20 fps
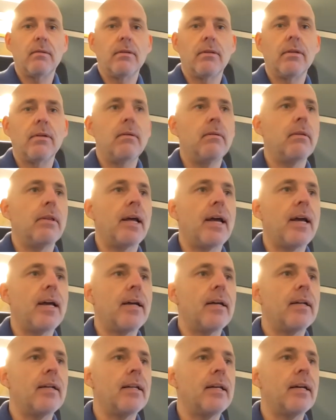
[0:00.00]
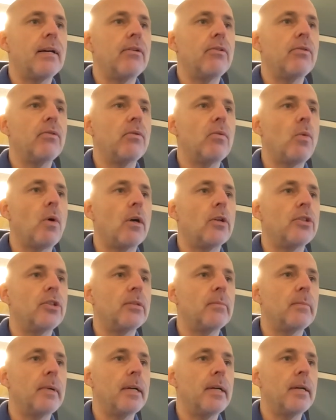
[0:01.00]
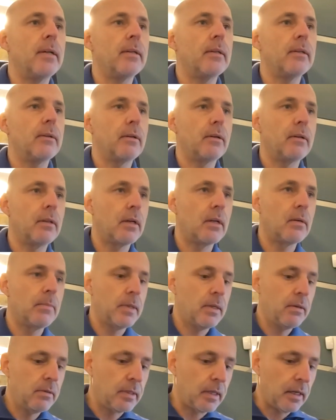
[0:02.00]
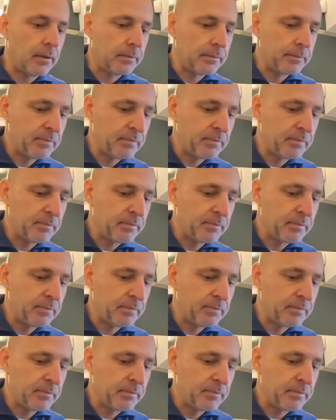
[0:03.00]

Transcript: do that, and now you're watching me on the computer.